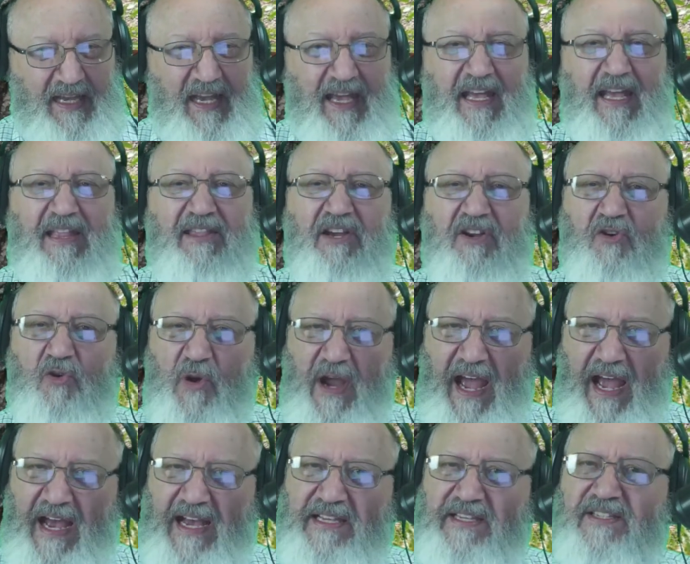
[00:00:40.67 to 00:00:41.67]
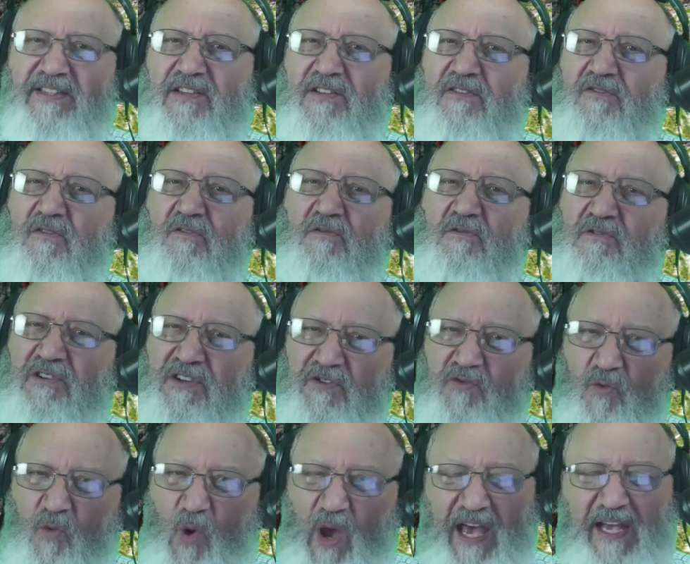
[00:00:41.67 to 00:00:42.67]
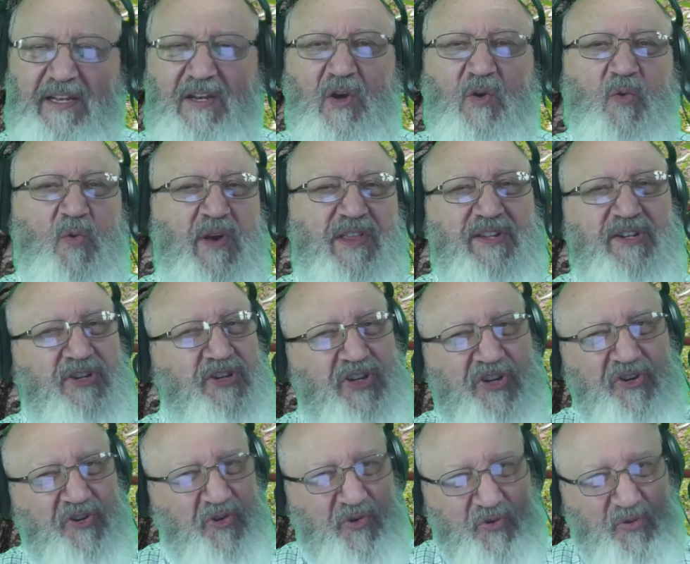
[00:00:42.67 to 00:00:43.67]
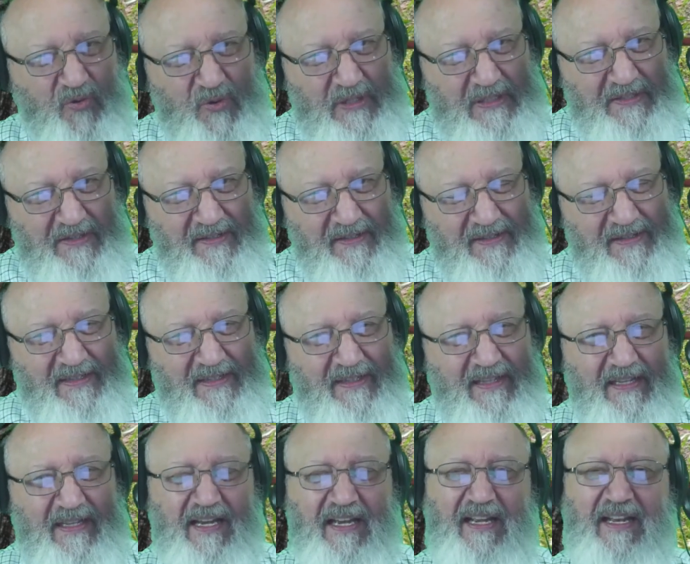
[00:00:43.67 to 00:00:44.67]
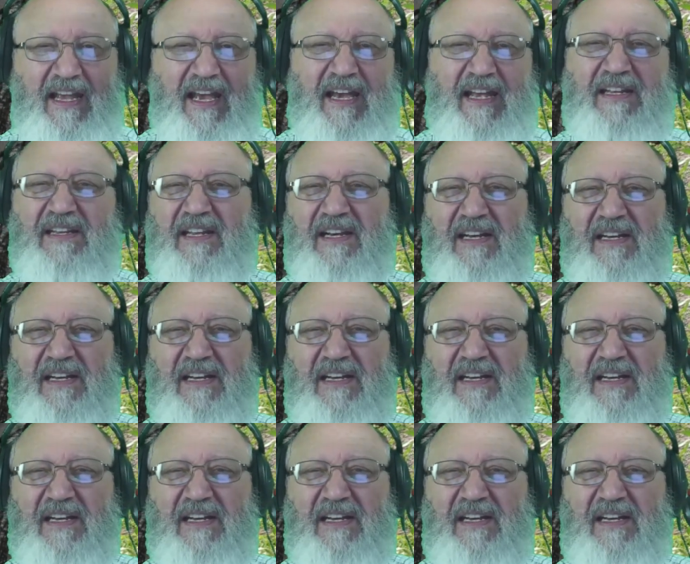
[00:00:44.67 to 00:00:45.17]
The grass was wet with dew. It had